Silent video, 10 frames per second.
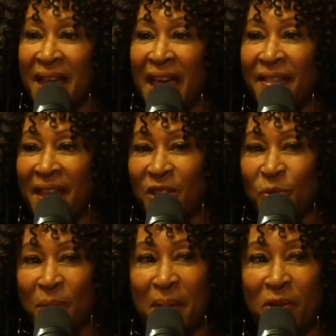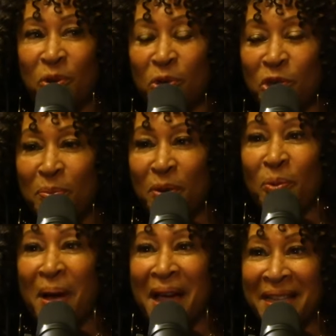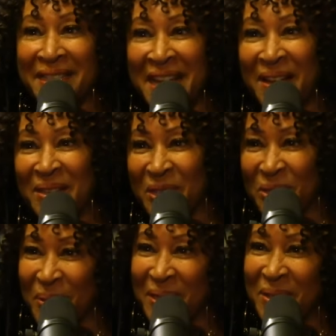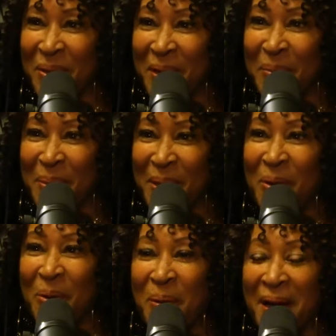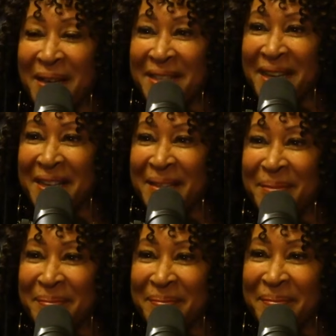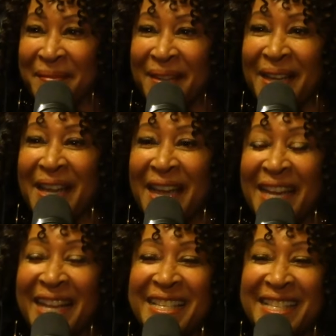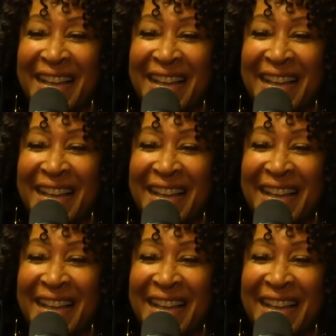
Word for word: Mm-hmm. And that's when Metro should be riding down the street. So it'll be quite that sounds exciting.